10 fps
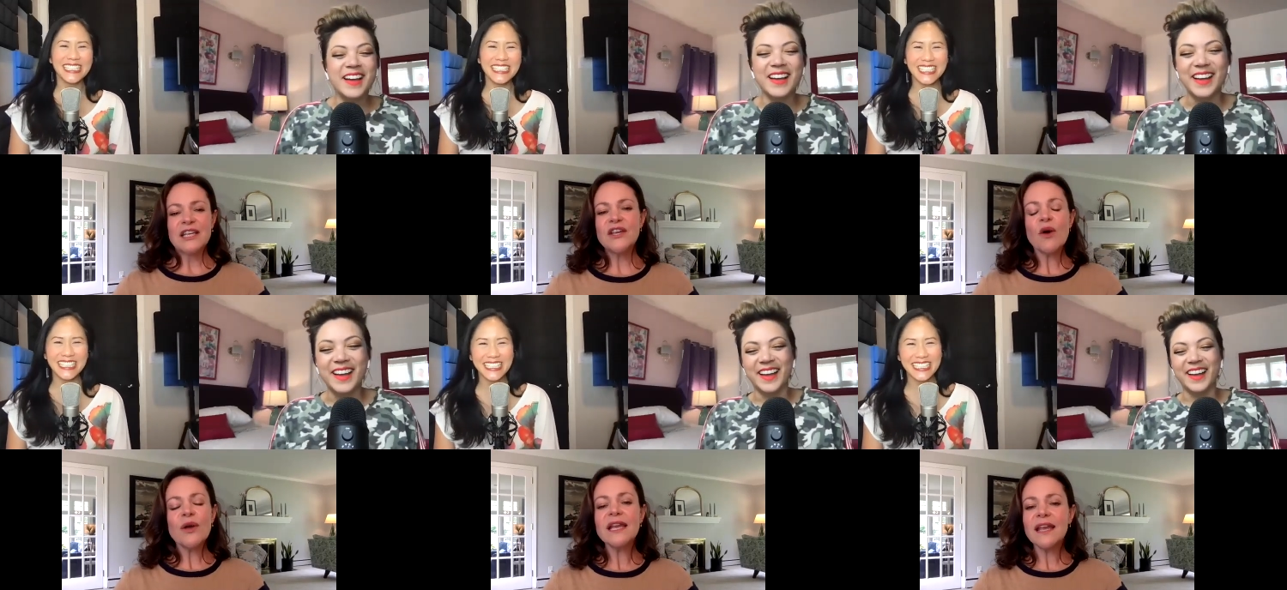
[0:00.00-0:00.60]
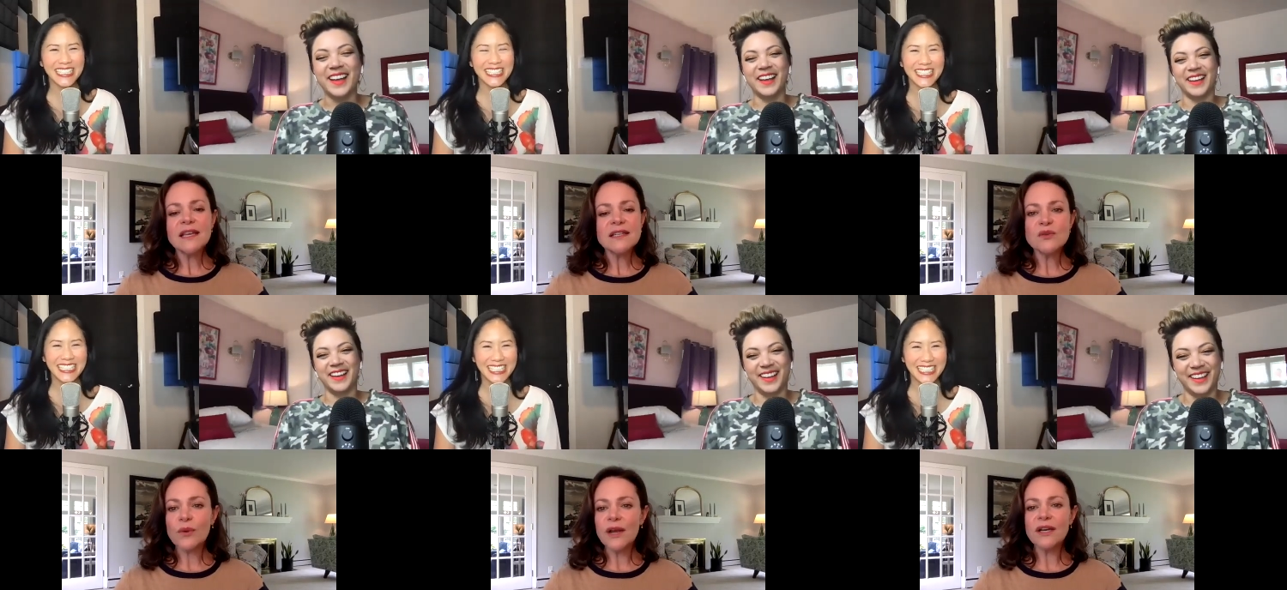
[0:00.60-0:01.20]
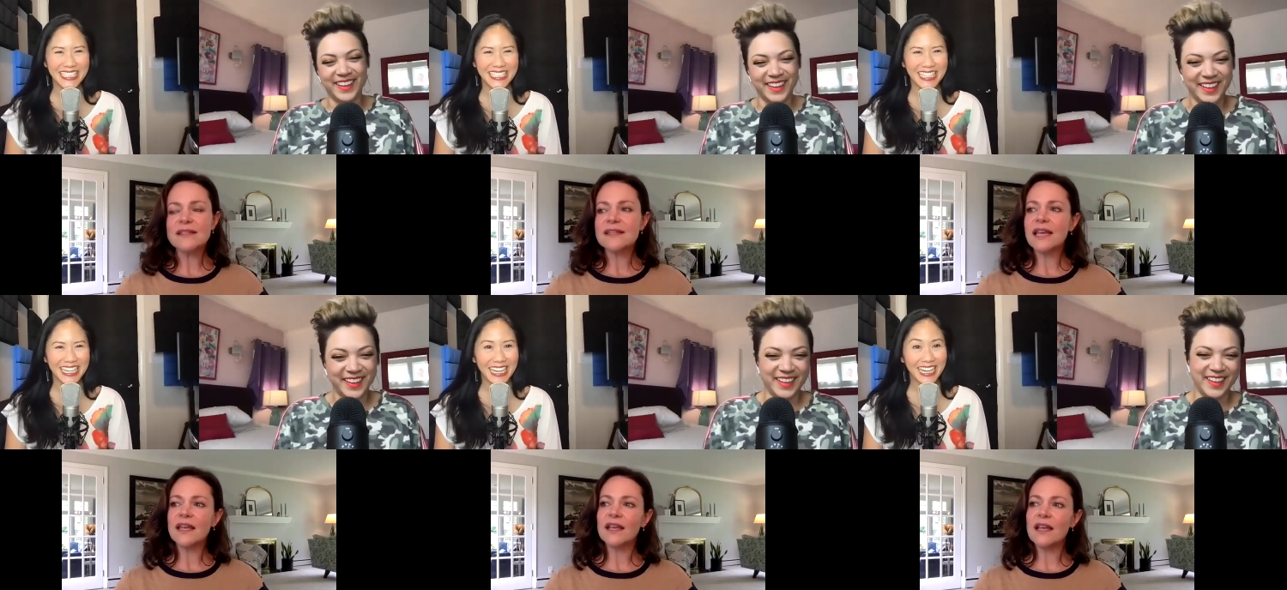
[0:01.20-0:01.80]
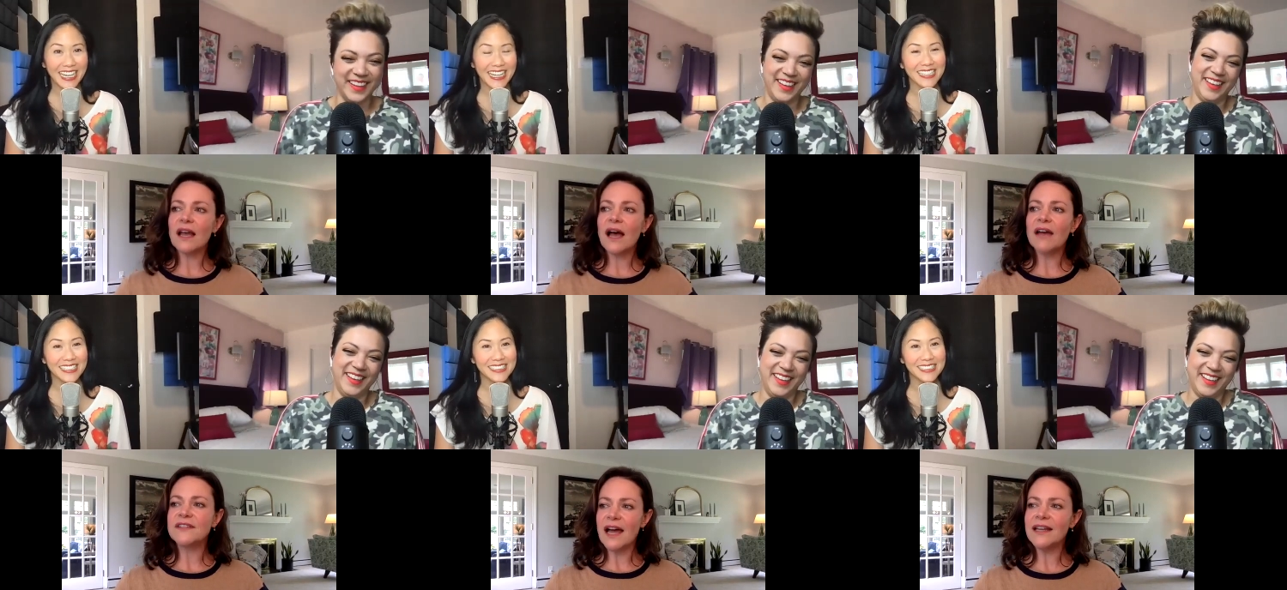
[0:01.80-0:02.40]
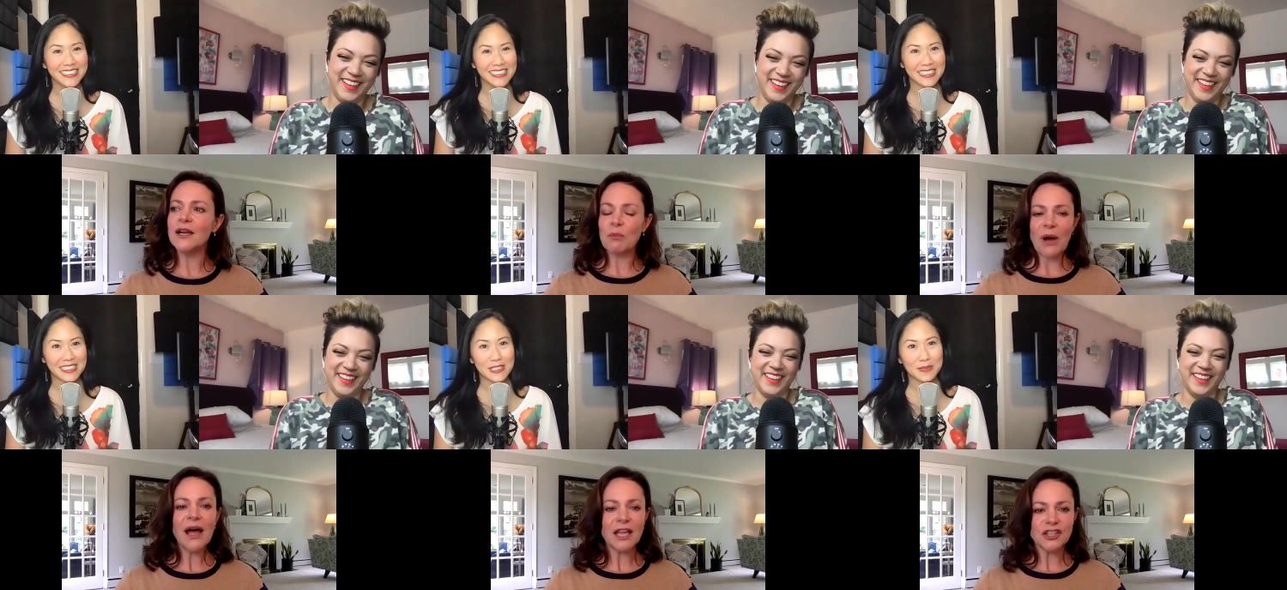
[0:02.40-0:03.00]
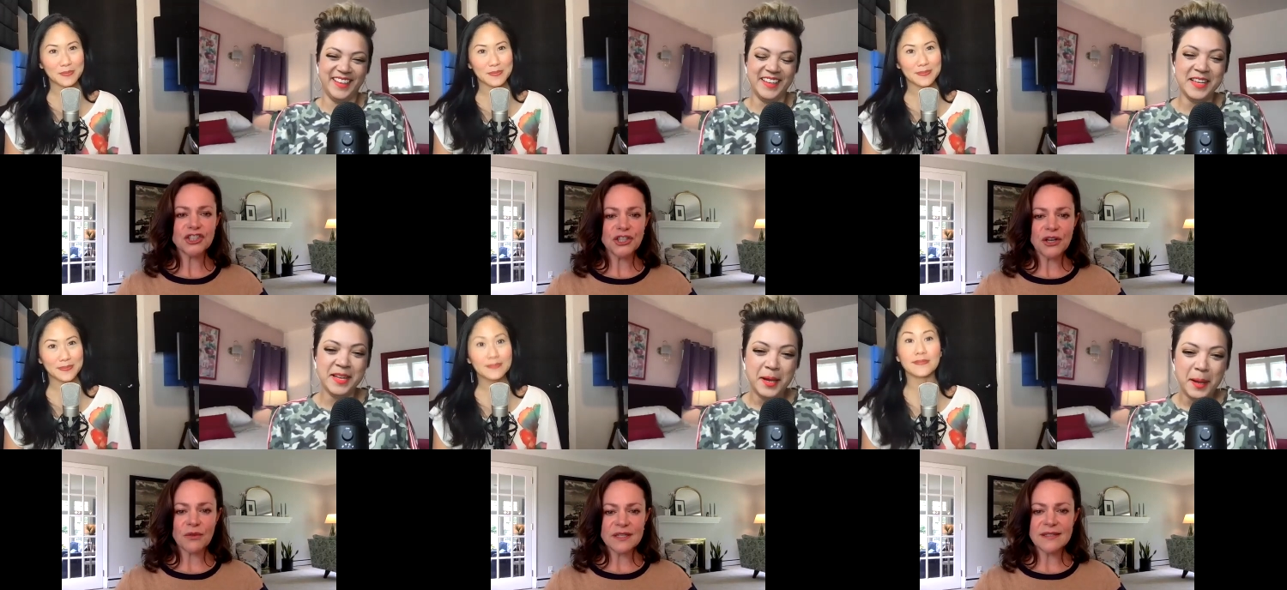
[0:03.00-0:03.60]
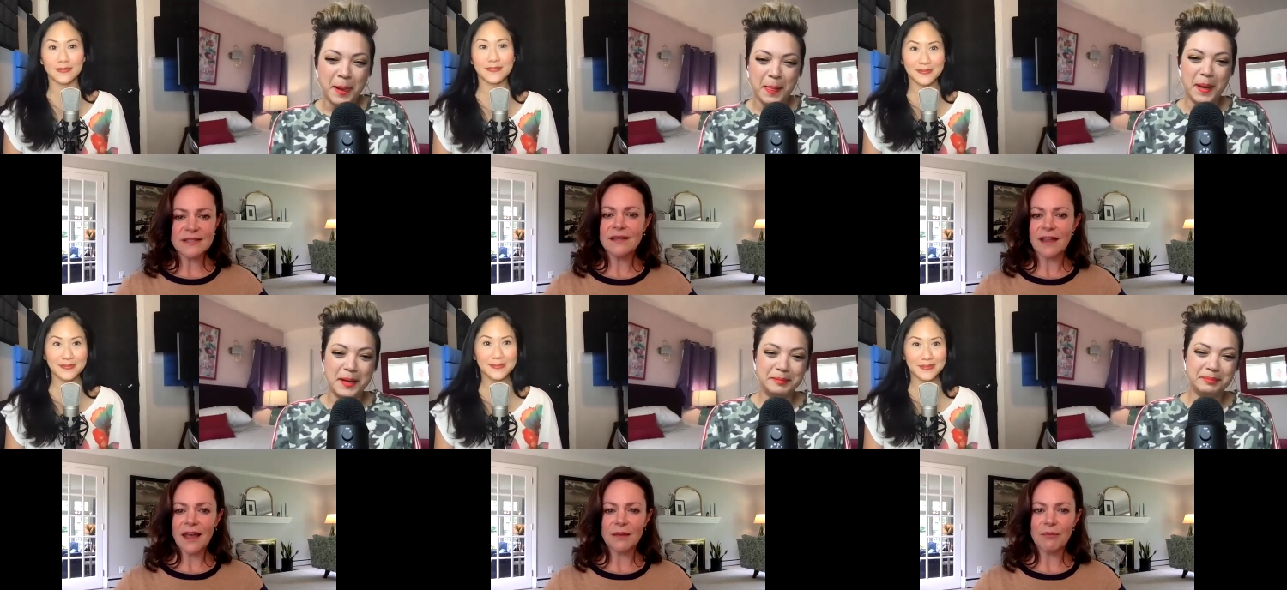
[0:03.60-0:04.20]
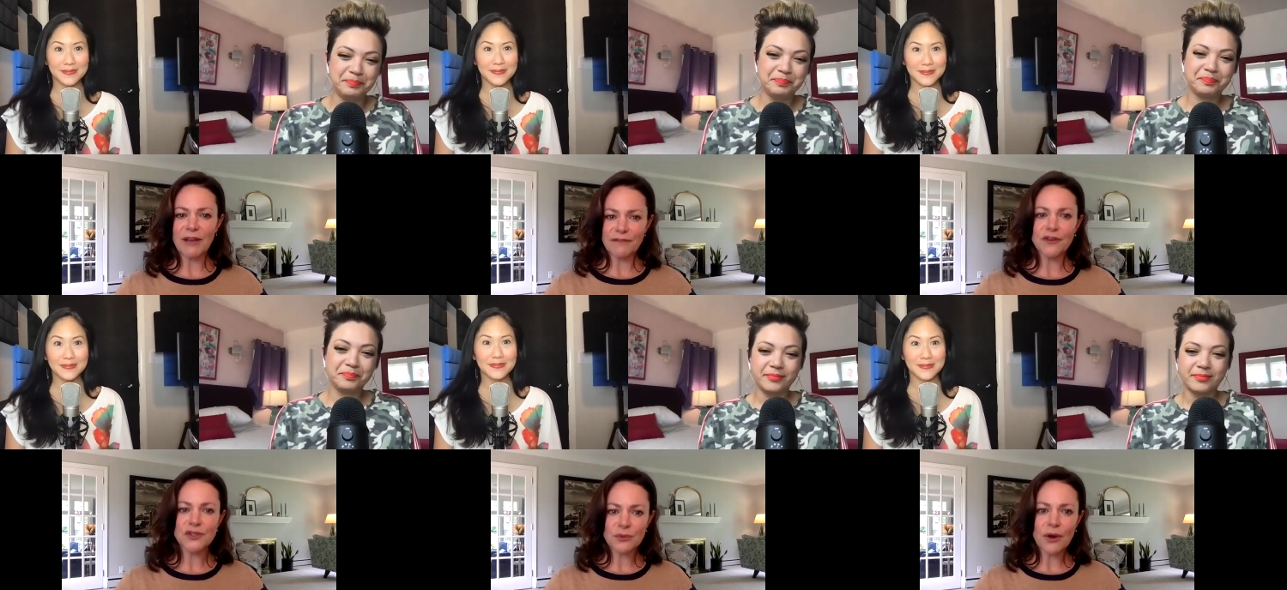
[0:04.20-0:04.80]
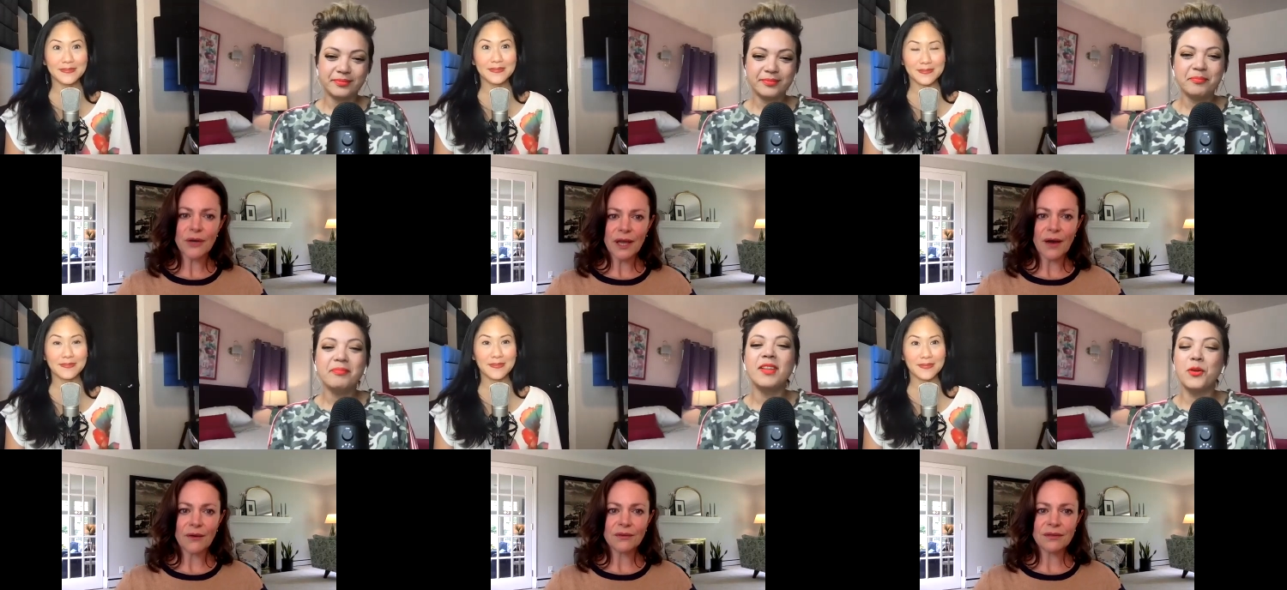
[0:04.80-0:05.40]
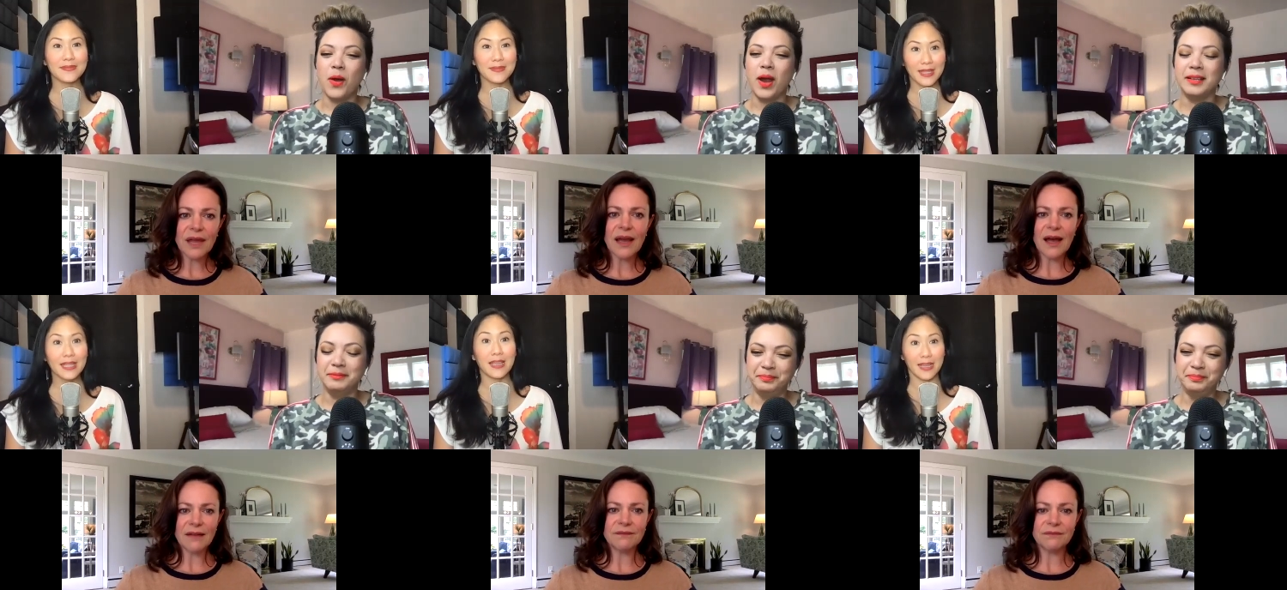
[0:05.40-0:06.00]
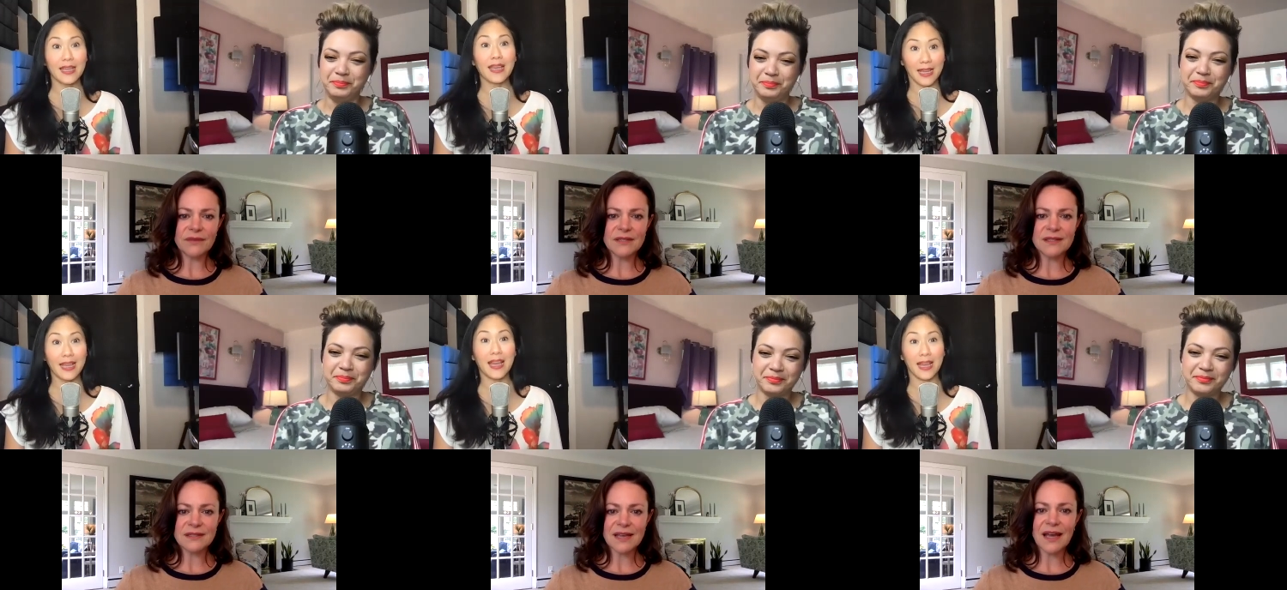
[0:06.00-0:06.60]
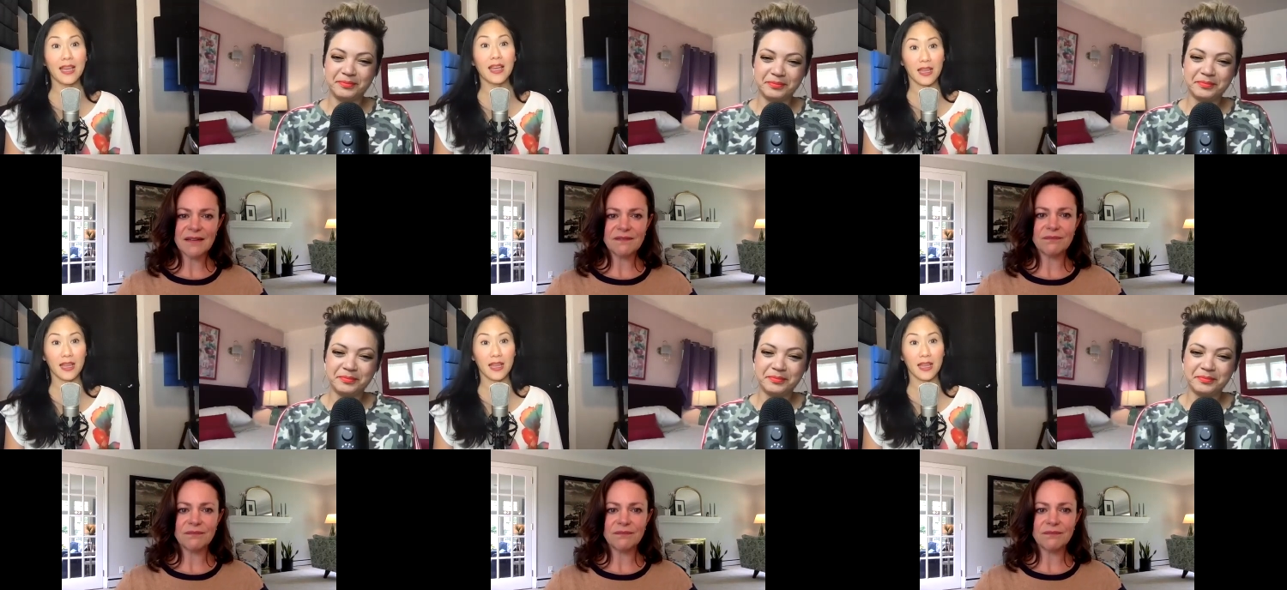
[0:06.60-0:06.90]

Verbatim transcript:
Speaker 1: you know, it's weird. It's like I've done it a bunch. You know, this isn't like my first rodeo. Like right. I, this is kind of